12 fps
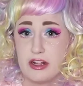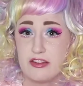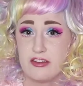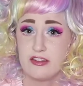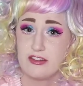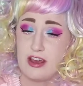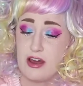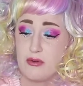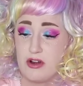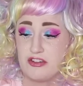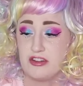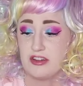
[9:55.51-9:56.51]
It's just sad
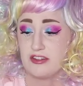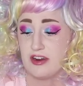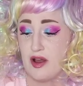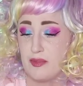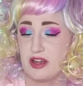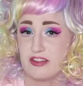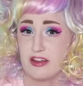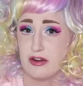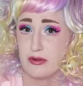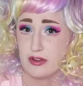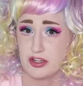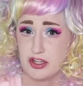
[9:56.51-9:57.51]
watching this now because I
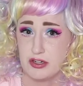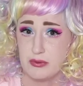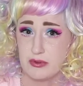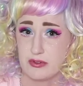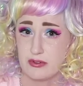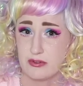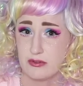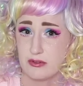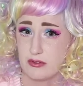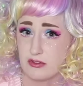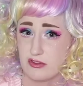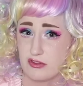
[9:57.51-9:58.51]
know that she was
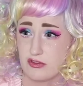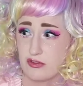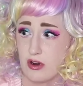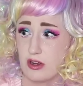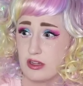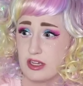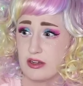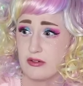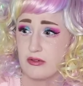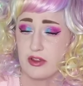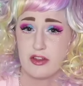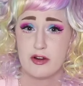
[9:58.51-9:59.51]

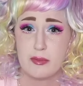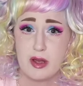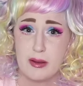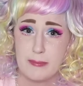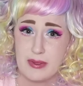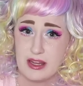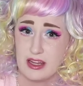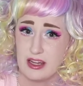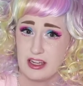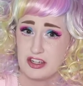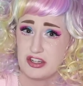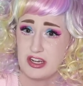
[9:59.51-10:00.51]
struggling with her mom and that,
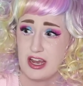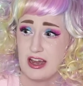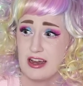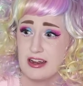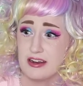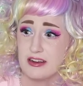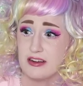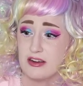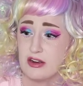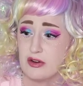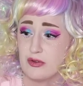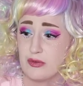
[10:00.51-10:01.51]
like, she had
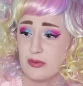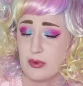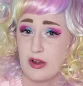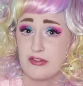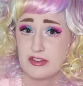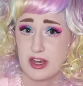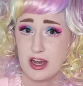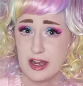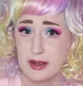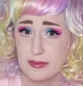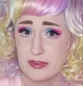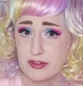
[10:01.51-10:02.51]
rough
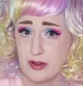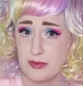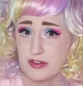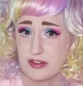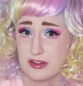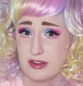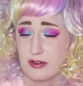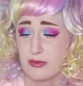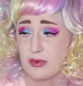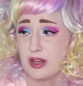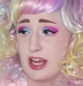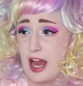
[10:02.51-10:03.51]
times. So I'm just
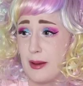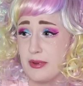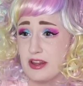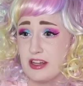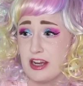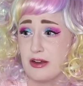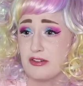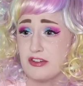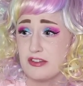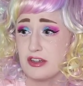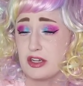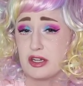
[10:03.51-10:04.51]
really happy that now she's in a